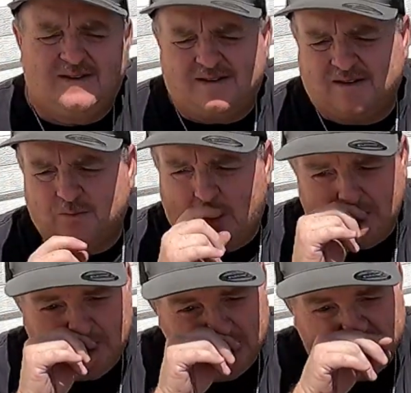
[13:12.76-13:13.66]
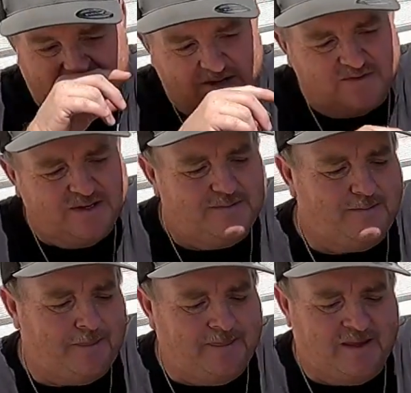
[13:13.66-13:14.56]
the water pump went out of it,
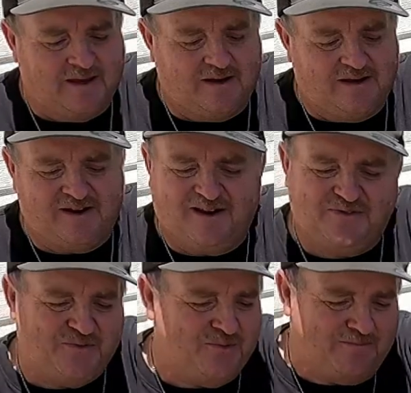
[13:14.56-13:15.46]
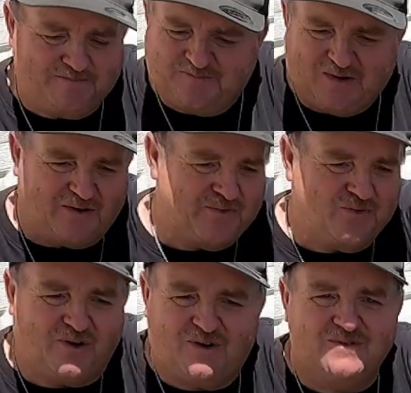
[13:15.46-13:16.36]
and I threw
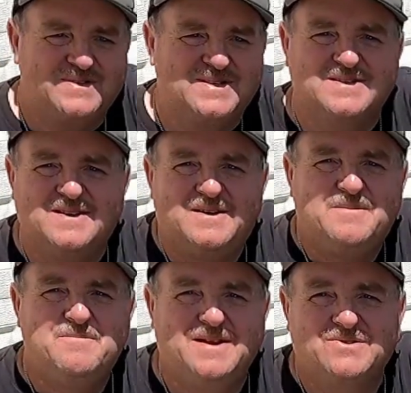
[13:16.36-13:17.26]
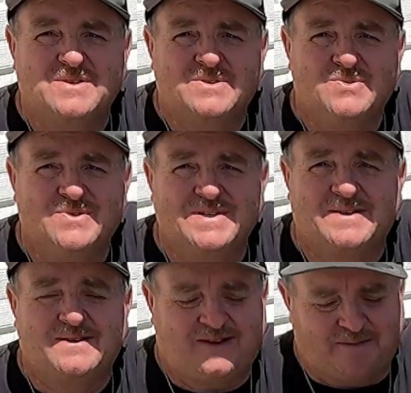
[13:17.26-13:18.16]
all these metric tools
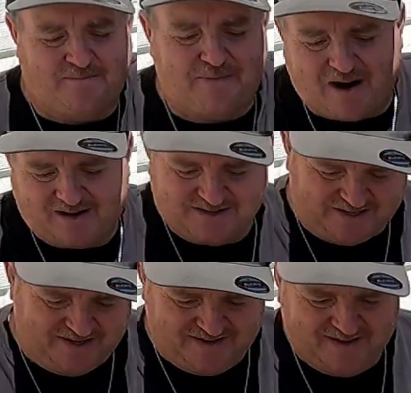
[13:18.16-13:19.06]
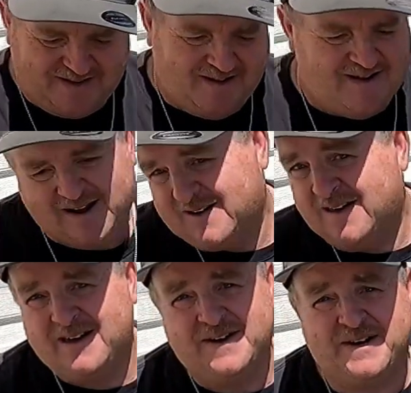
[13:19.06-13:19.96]
in a box, and
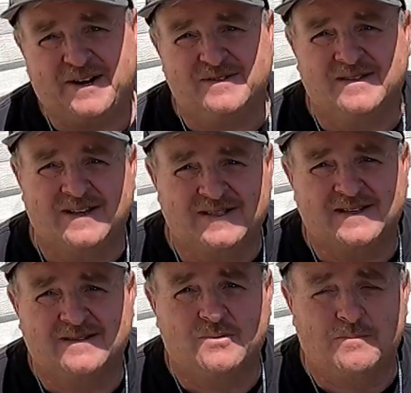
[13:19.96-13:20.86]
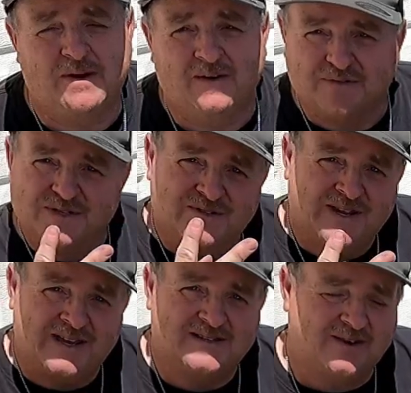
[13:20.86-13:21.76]
I headed out and I did the repair for 2
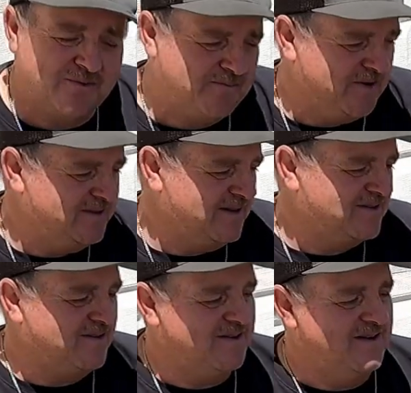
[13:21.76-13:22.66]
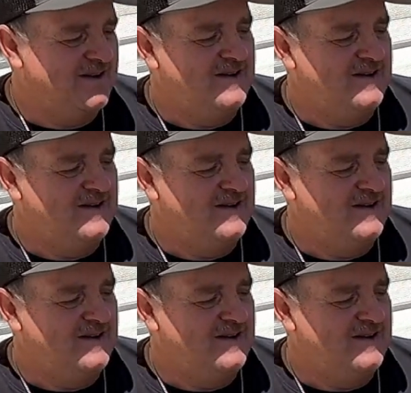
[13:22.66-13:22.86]
days. I repaired that car